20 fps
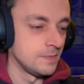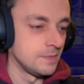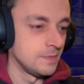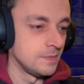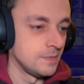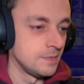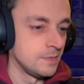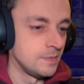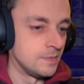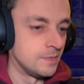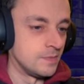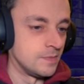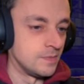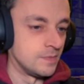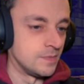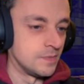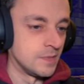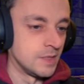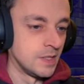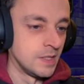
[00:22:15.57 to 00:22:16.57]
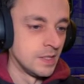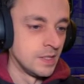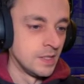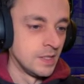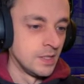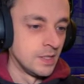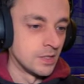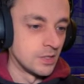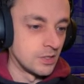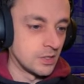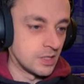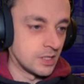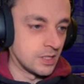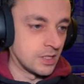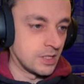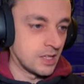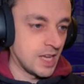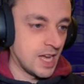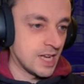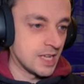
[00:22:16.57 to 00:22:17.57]
Hmm. Look
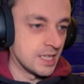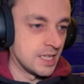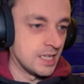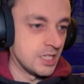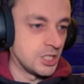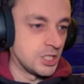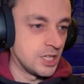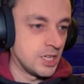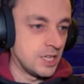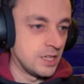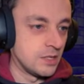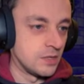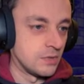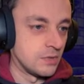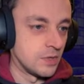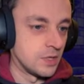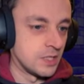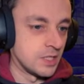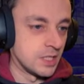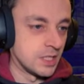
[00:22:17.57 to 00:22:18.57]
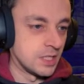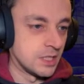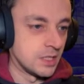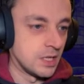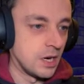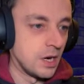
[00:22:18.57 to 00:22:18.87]
at that, AJ! Eh, what is it?